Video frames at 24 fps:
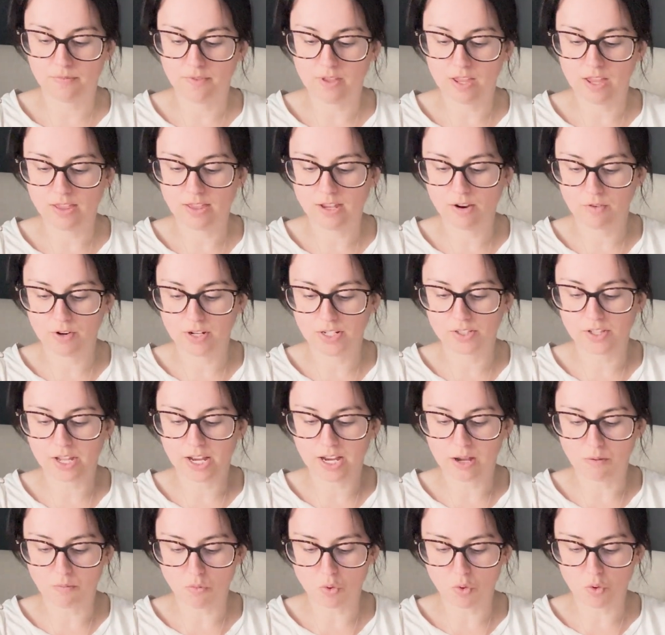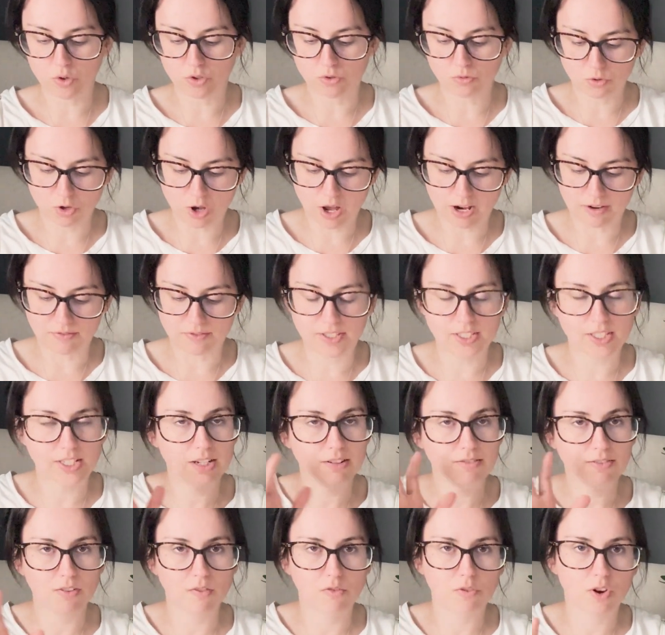There is like a more kind of
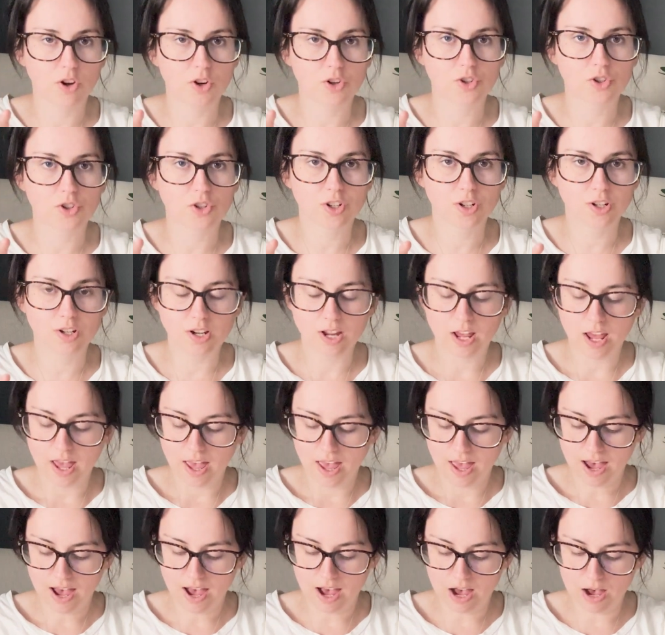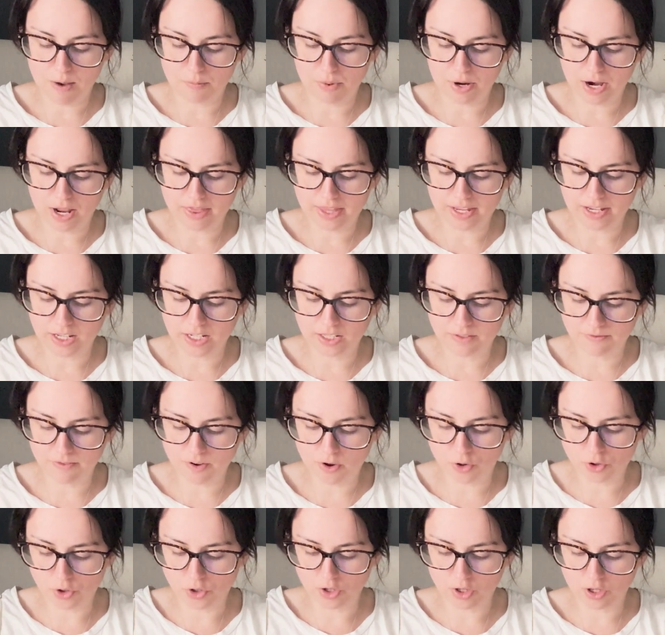stiffer version, but I think it's
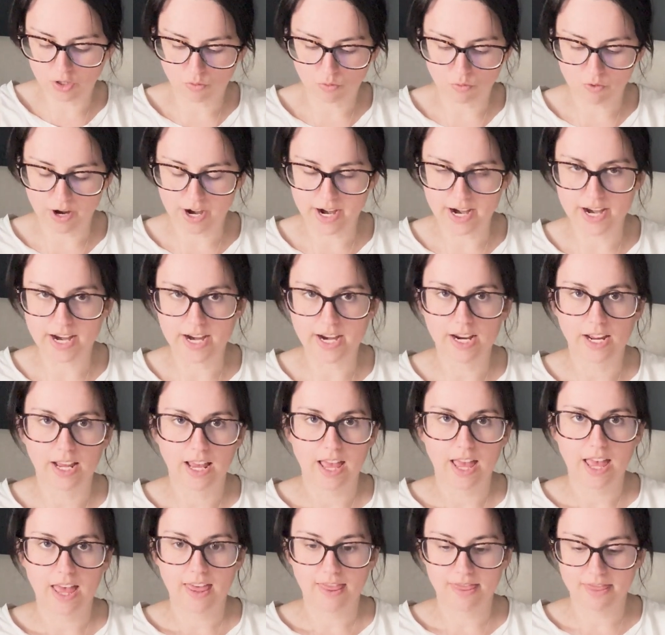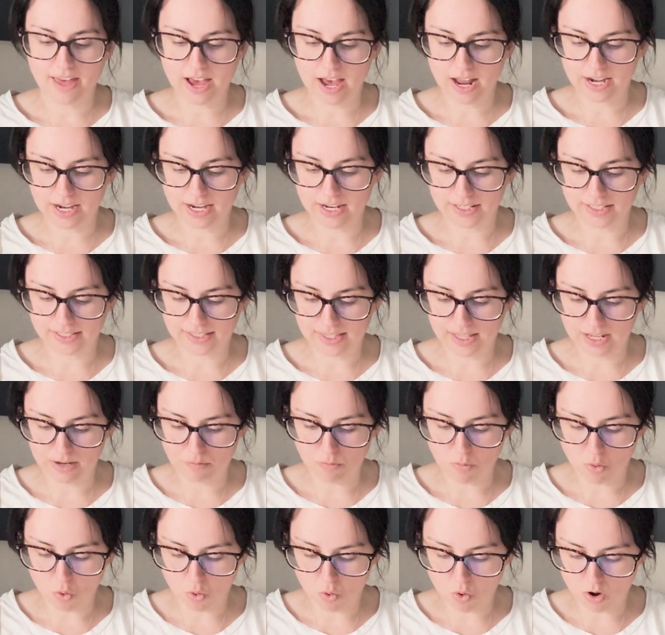version 3 that is the
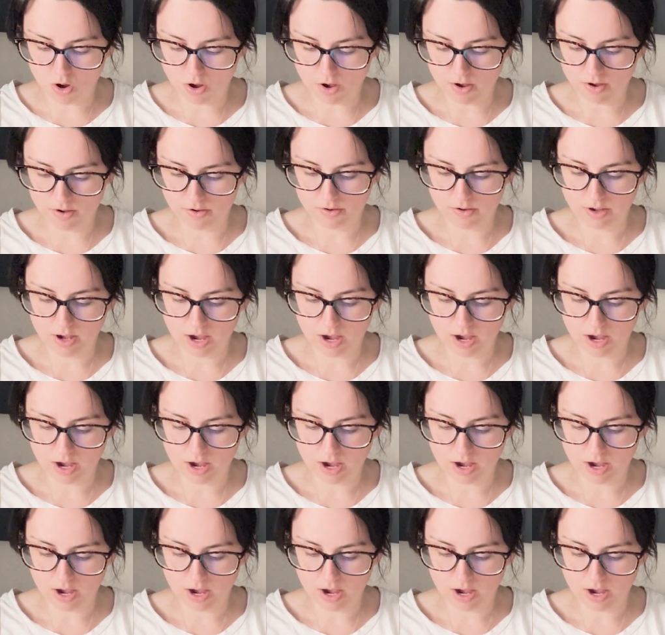more,